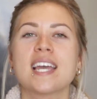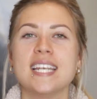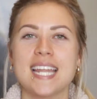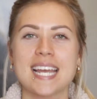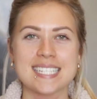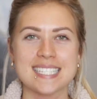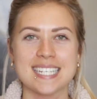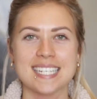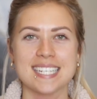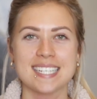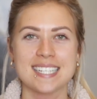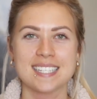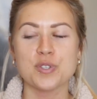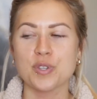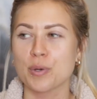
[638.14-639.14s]
connected
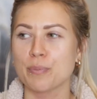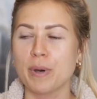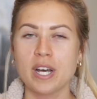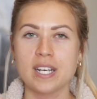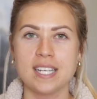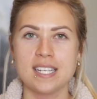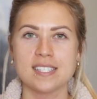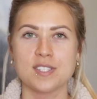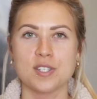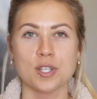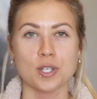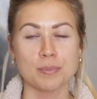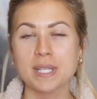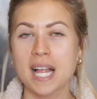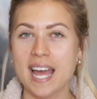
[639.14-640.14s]
to their bodies, to
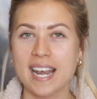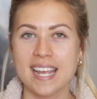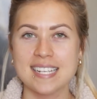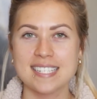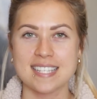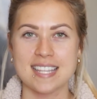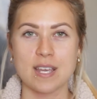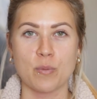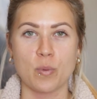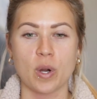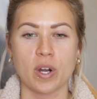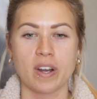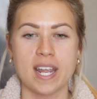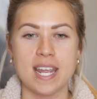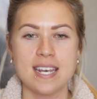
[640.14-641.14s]
their planet. They
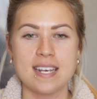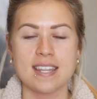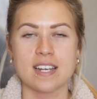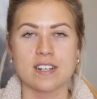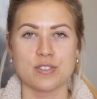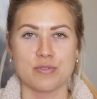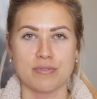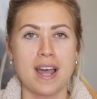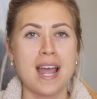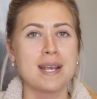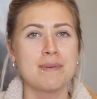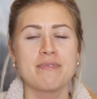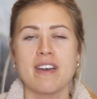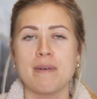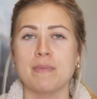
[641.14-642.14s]
were in their
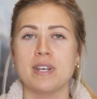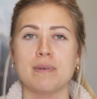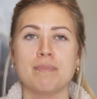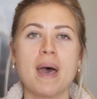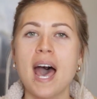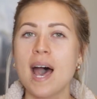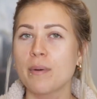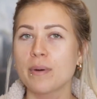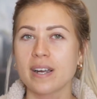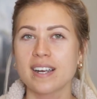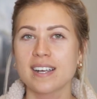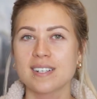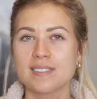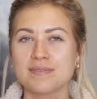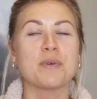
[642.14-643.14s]
divine feminine
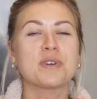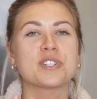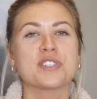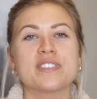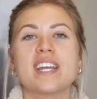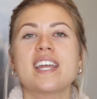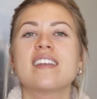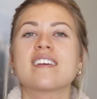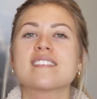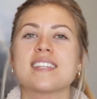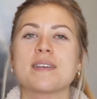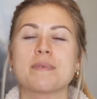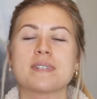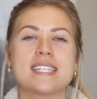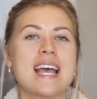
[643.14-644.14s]
power. They were creators,
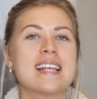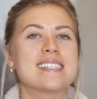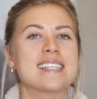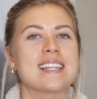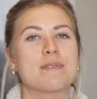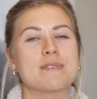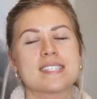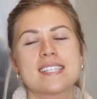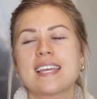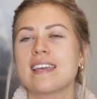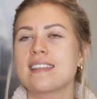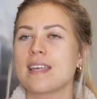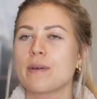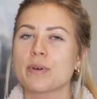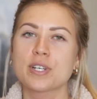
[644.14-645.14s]
they were dancing, they were
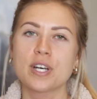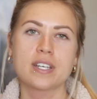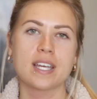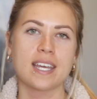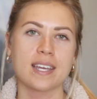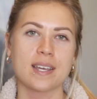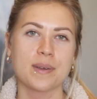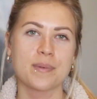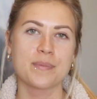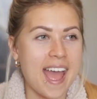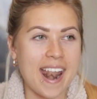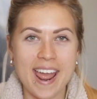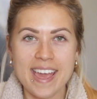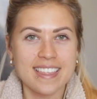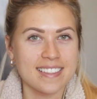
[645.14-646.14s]
singing, they were cooking.
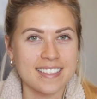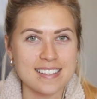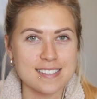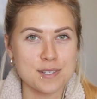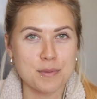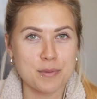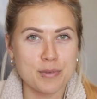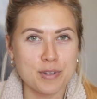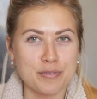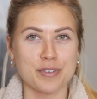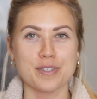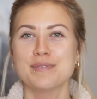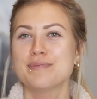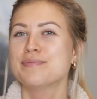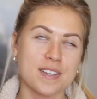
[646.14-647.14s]
And I think that's super
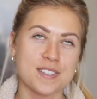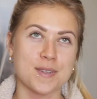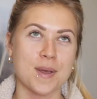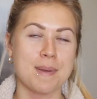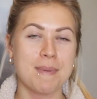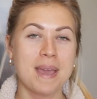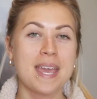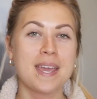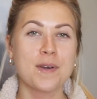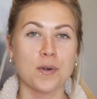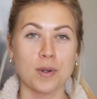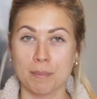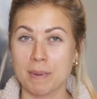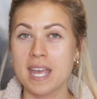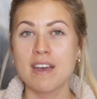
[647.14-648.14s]
beautiful. So I may
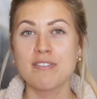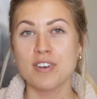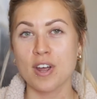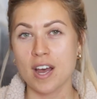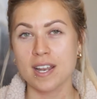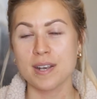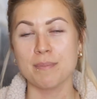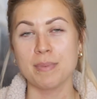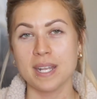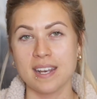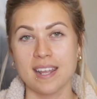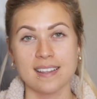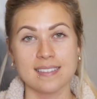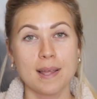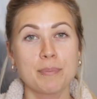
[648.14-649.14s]
or may have not been
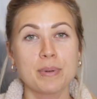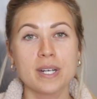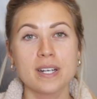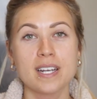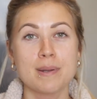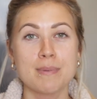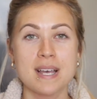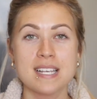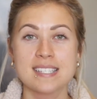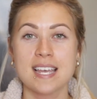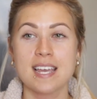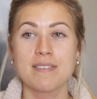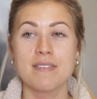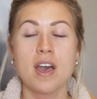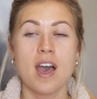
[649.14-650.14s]
a leper in a past
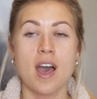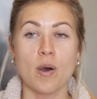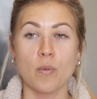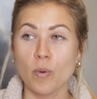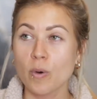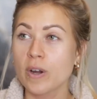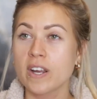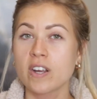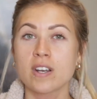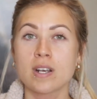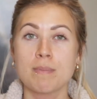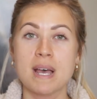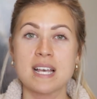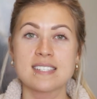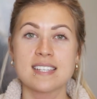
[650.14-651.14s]
life, a warrior in a
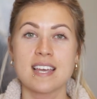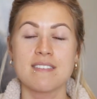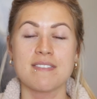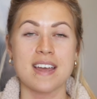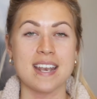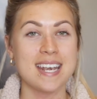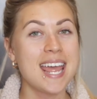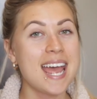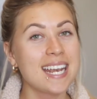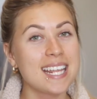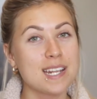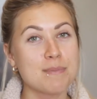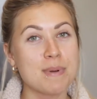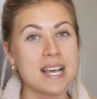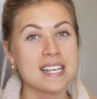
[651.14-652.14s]
past life, a nanny
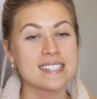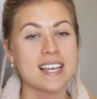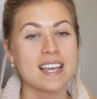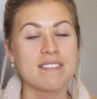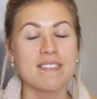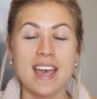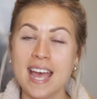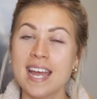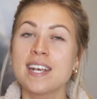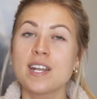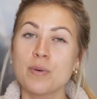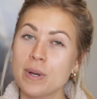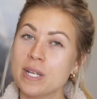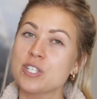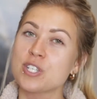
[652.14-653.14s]
in a past life, and
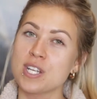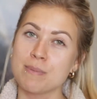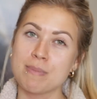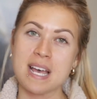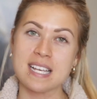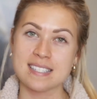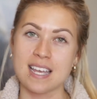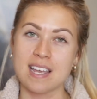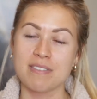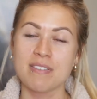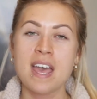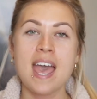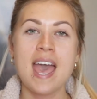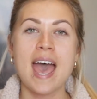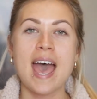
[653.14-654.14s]
a witch in a past life.
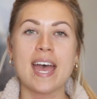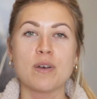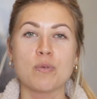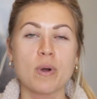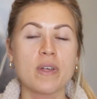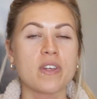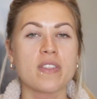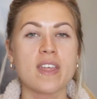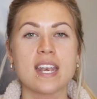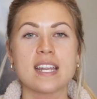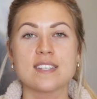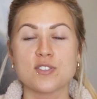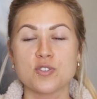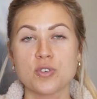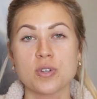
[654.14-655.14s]
And whether that
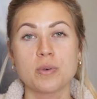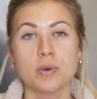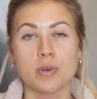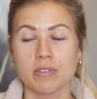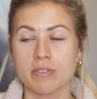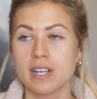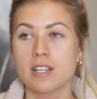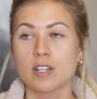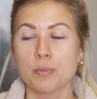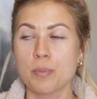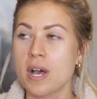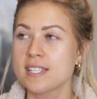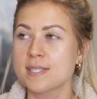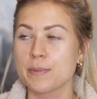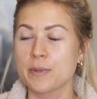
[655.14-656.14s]
is true or real or
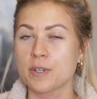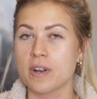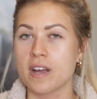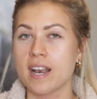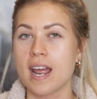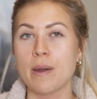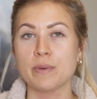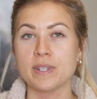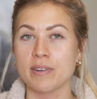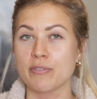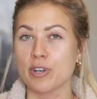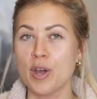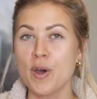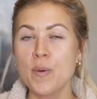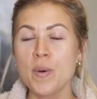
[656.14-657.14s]
possible or not, I will
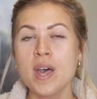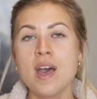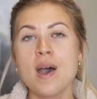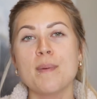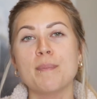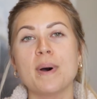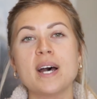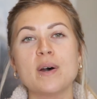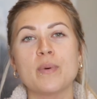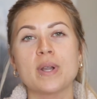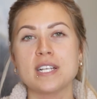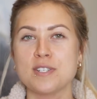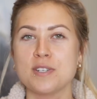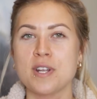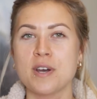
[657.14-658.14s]
never know. But what
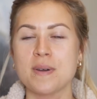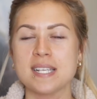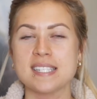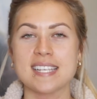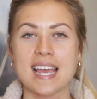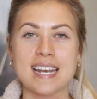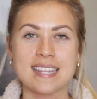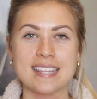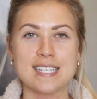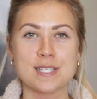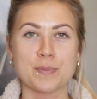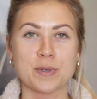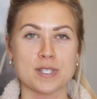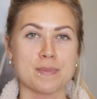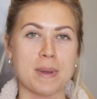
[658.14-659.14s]
I do know is getting these
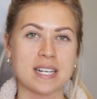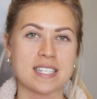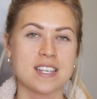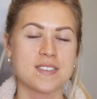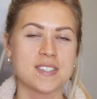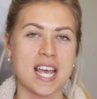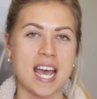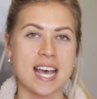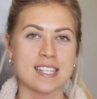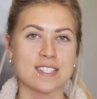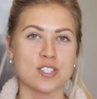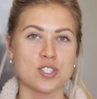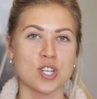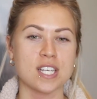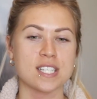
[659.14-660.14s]
perspectives
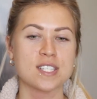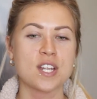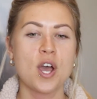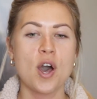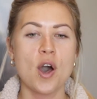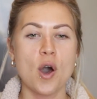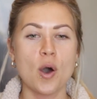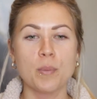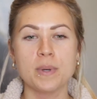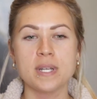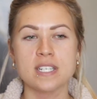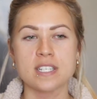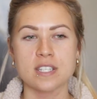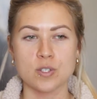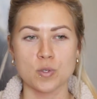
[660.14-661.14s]
has just
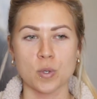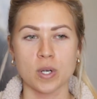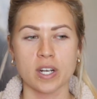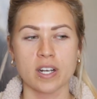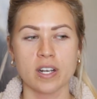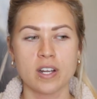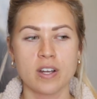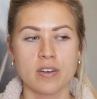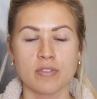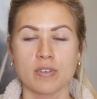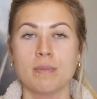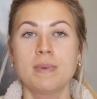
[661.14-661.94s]
opened the door for